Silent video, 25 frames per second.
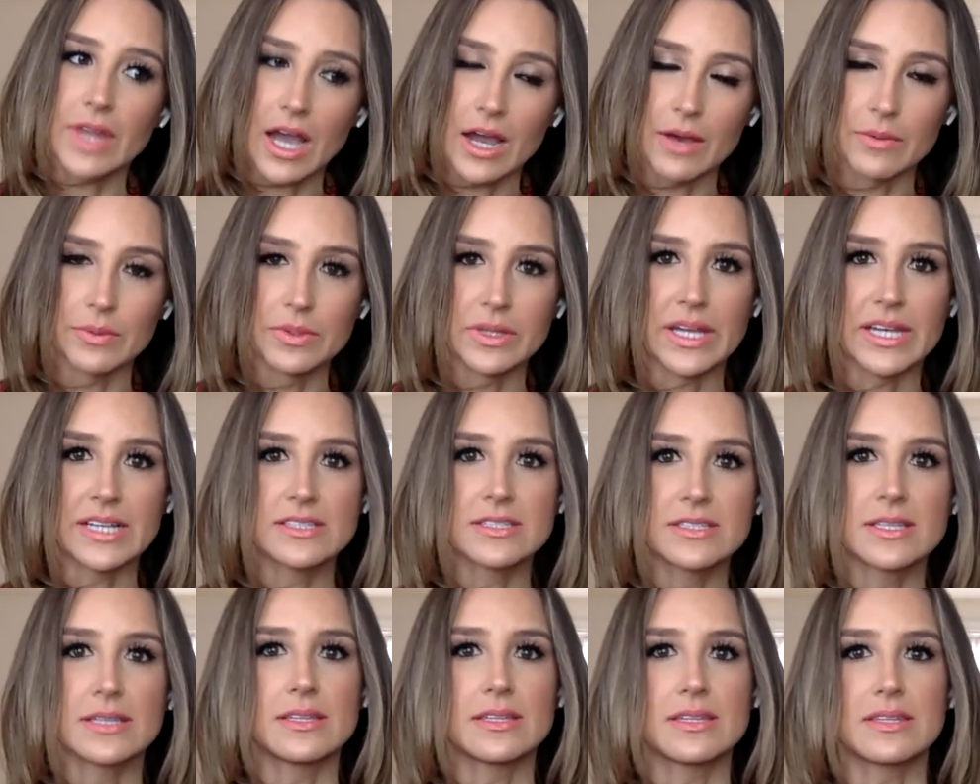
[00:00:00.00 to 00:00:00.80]
I would
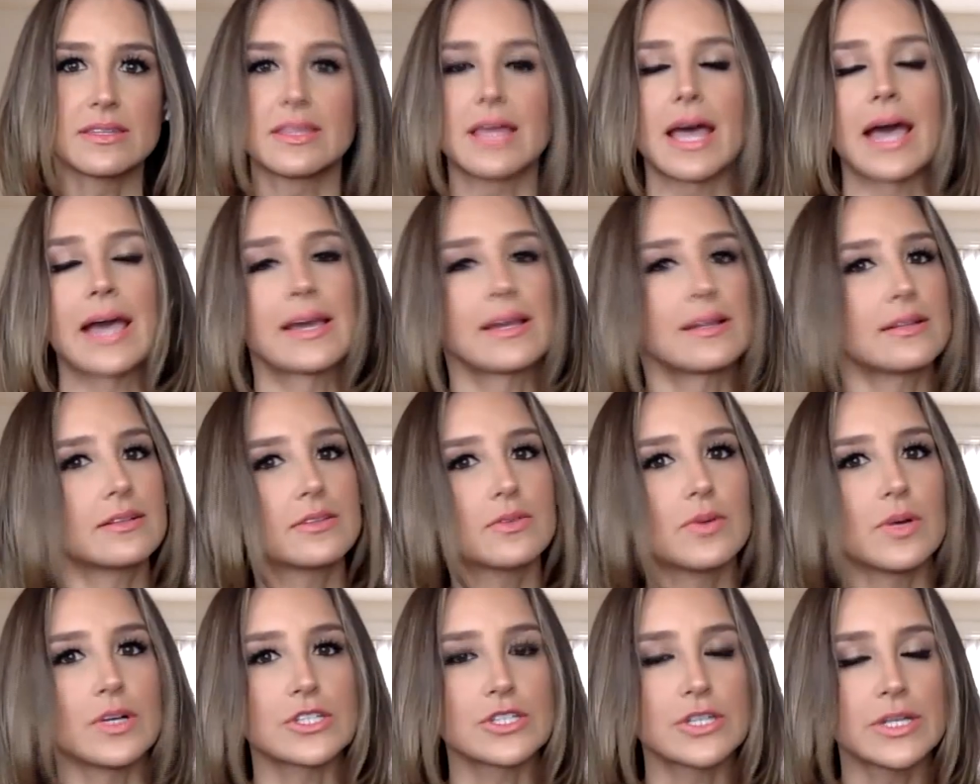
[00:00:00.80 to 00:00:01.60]
like that
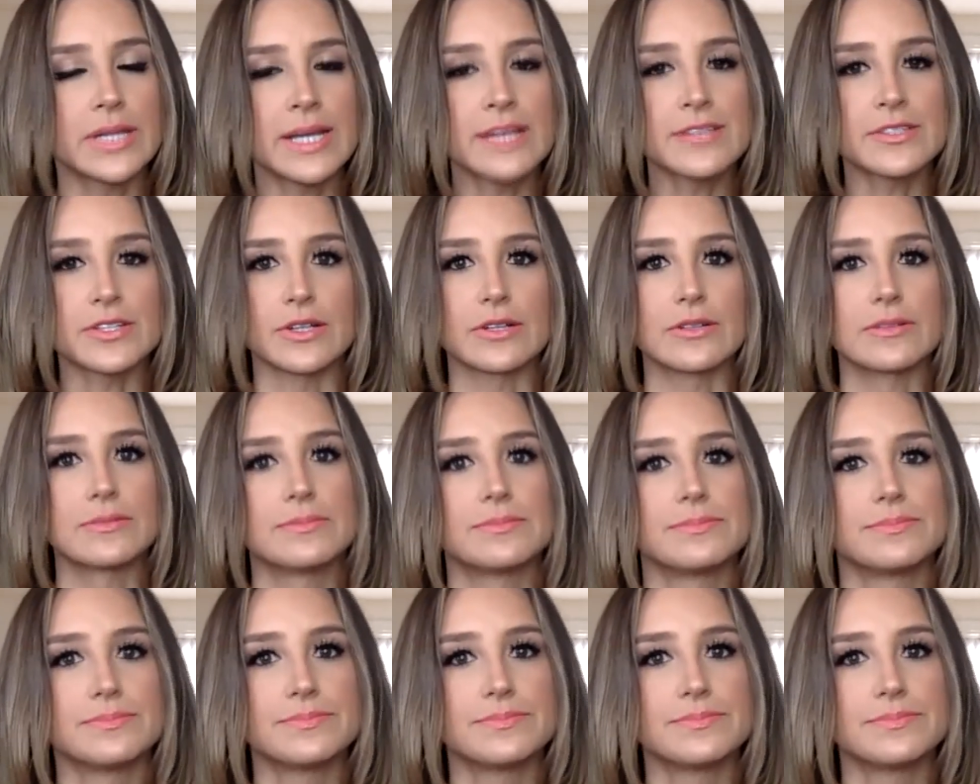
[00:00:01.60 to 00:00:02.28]
question answered.